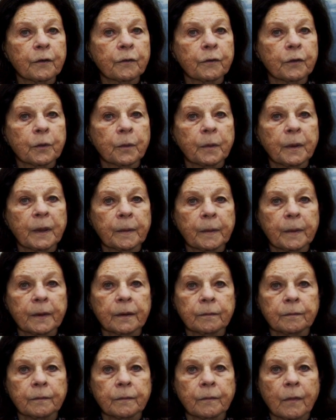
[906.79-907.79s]
few people
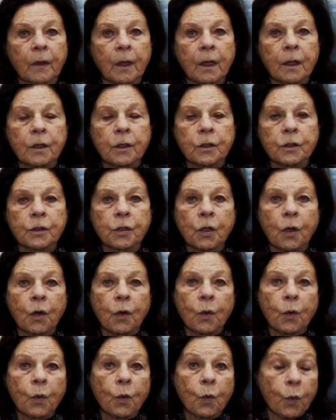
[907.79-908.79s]

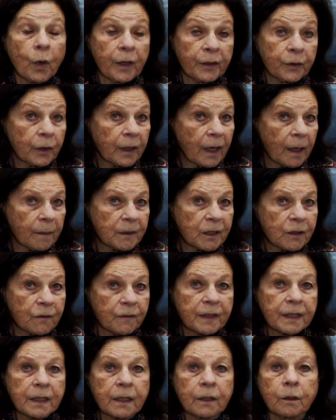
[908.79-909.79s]
So when you come to
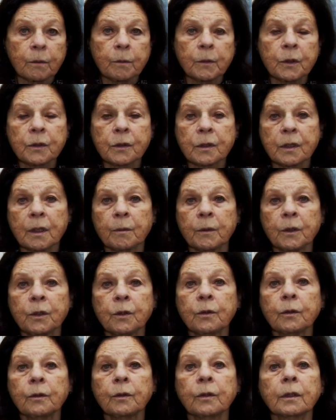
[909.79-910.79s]
visit the museum and
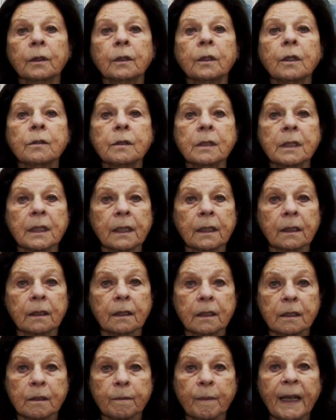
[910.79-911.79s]
you look closely at
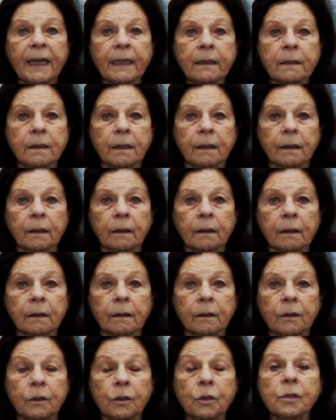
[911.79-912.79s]
this painting,
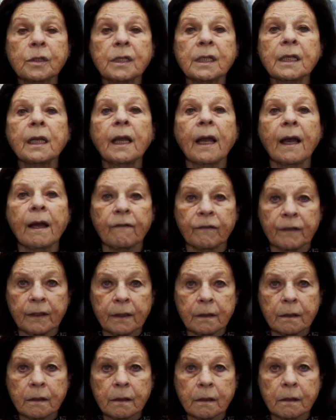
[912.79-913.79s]
you see
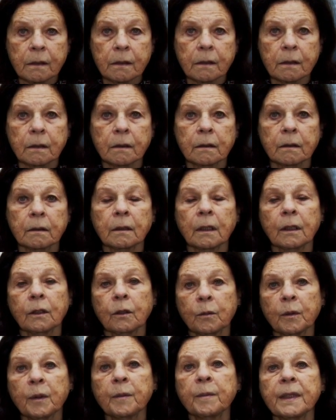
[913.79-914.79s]
evidence that
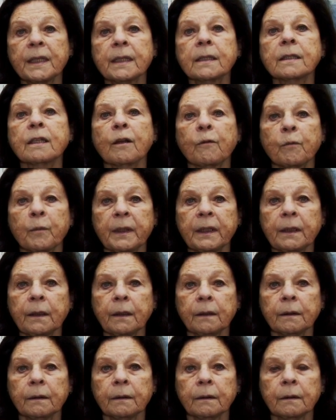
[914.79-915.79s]
human beings have been
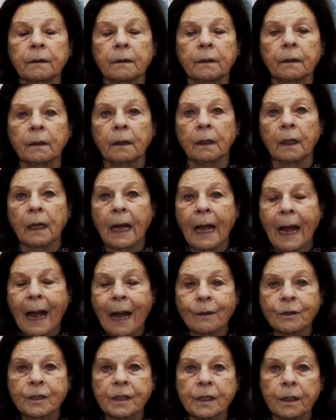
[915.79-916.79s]
here, a
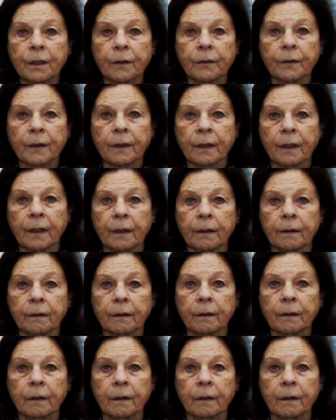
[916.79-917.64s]
house here and there,